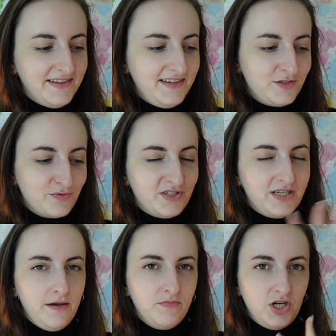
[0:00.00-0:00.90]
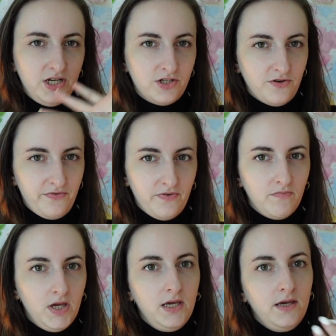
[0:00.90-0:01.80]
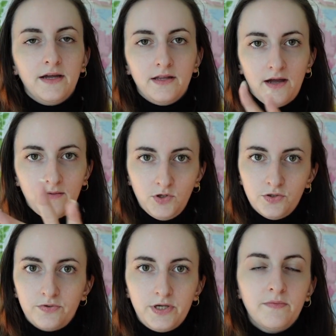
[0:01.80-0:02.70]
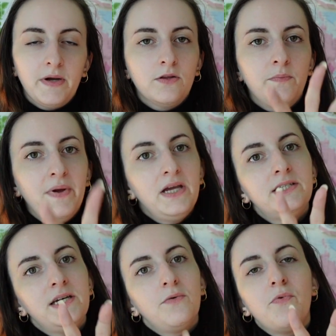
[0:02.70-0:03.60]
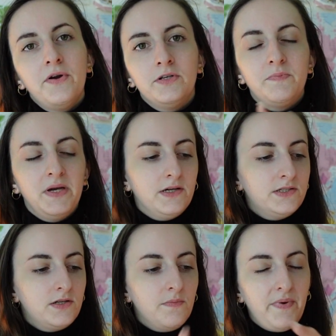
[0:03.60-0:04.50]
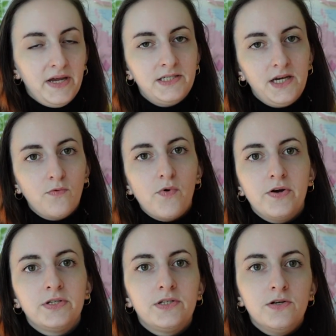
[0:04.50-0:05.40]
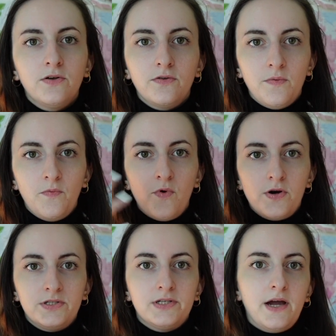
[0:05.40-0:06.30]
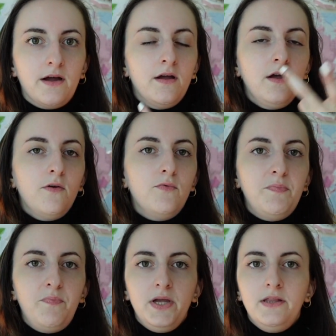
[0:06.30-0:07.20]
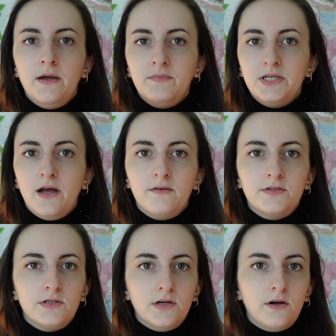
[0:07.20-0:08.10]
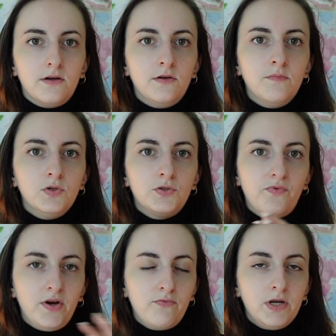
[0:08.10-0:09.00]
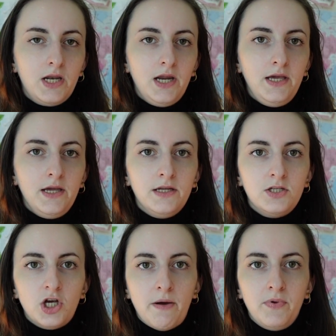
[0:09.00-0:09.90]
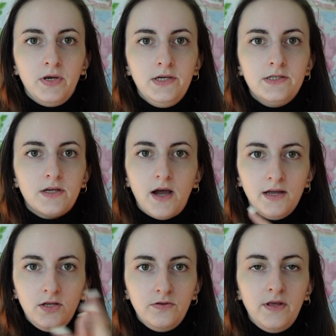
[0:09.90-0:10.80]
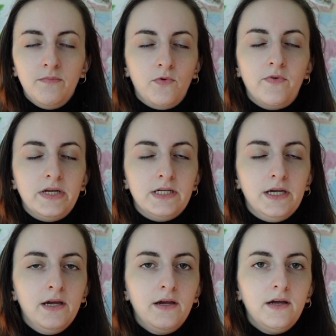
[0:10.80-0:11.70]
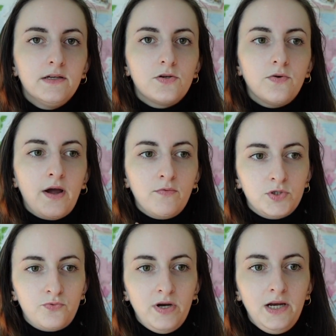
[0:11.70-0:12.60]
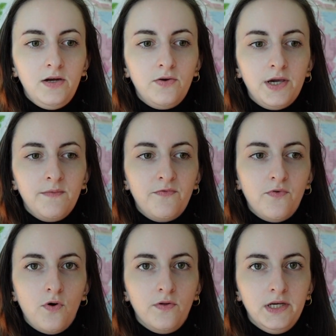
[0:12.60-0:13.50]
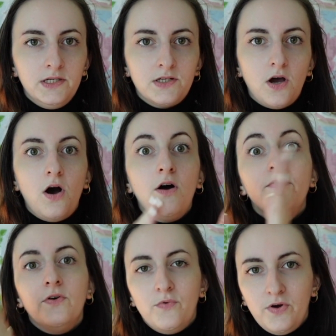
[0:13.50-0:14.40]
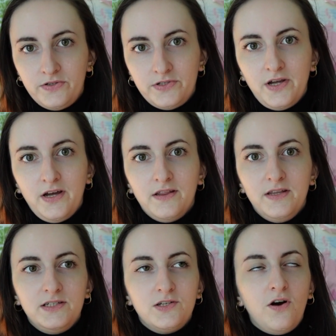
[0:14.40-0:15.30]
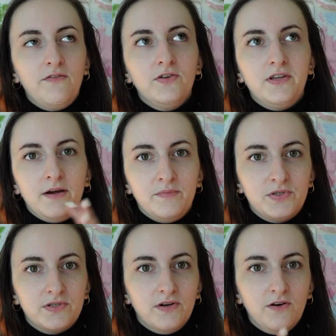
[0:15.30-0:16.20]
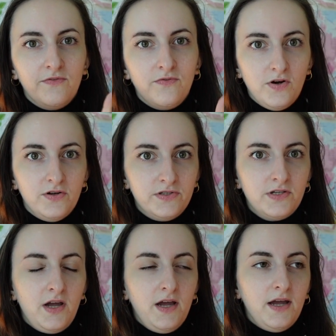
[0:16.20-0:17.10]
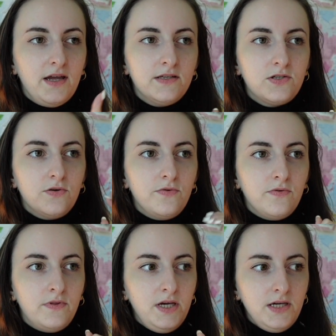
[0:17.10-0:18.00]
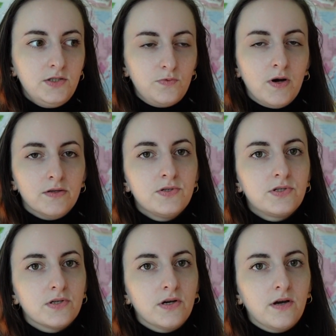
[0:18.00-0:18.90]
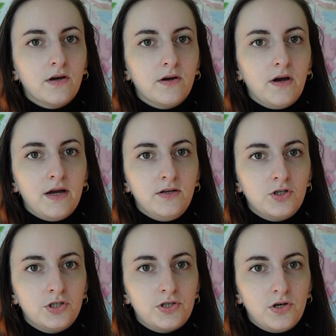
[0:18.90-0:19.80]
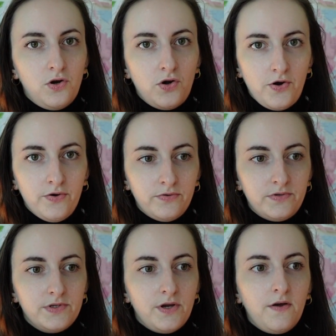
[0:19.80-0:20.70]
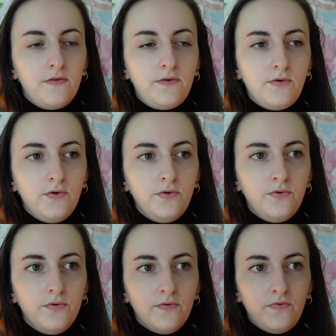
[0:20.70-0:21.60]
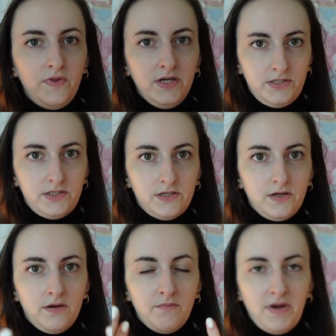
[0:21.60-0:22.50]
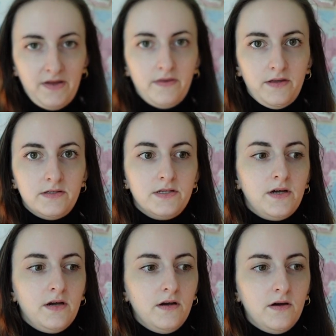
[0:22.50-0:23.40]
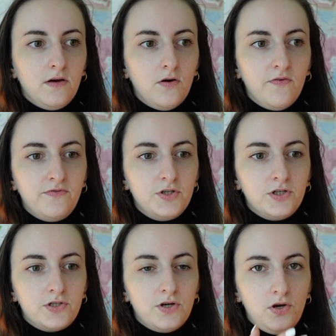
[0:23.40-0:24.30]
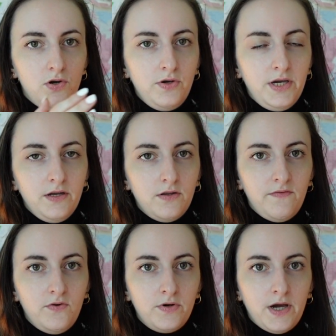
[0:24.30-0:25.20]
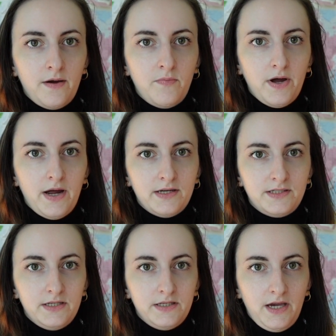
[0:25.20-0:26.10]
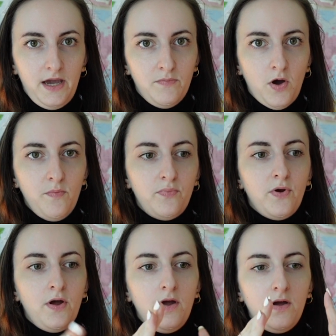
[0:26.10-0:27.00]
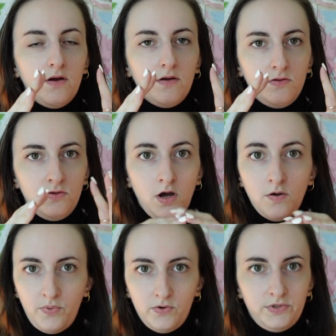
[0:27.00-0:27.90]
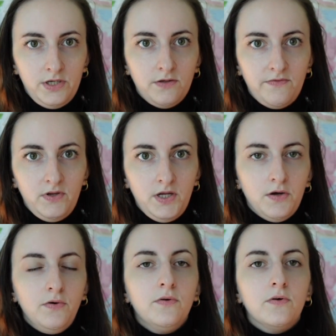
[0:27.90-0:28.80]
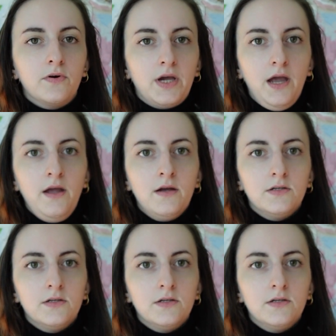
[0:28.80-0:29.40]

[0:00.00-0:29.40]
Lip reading: This was game changer for me, and I'm not talking about the basic words, because the basic words, you know, the words that repeat themselves the most frequently in Japanese, I knew them already. So I was really looking for these other words, these other types of words, and so these ones I just learned through this method of just looking the vocab as came up, not pausing the video, okay?